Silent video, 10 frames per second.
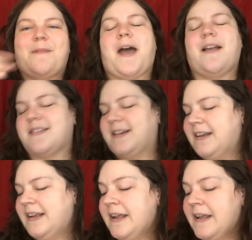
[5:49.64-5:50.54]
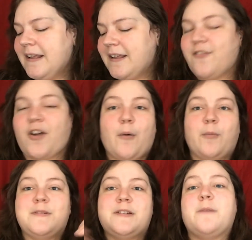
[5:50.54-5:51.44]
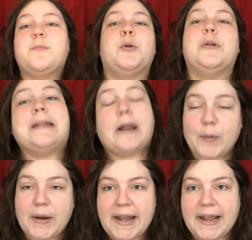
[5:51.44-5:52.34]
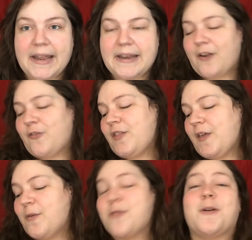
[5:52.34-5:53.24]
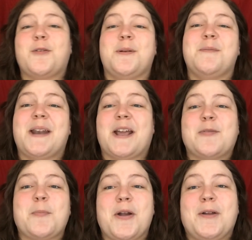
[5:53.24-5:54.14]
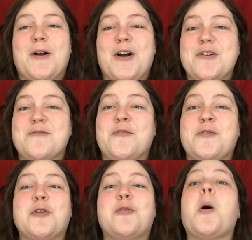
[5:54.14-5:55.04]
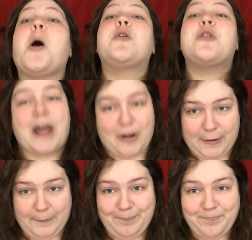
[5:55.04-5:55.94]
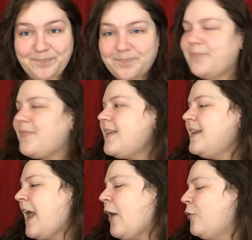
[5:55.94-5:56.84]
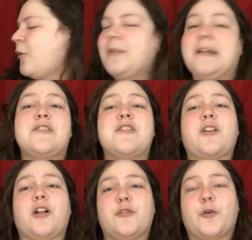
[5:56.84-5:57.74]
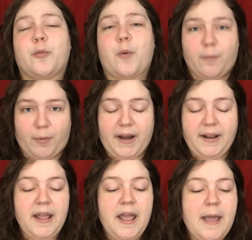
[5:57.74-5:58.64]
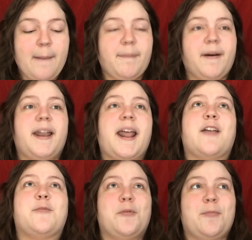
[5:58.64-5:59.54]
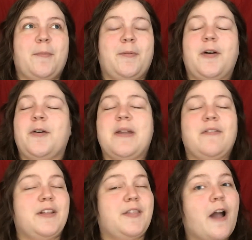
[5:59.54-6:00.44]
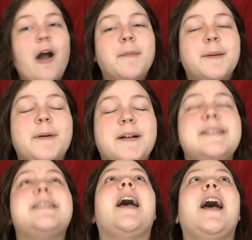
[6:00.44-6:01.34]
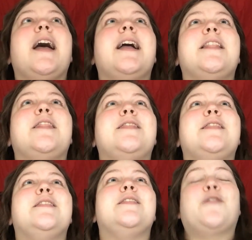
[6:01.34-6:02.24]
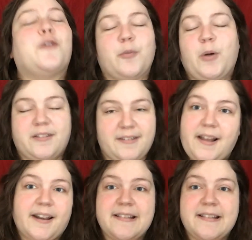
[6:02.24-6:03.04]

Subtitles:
and past, and you've got Deadpool narrating it and everything, which brings me to my next point of fourth wall shatter. Now, normally it's just called fourth wall break, but as most people know, even in the comic books, the fourth wall does not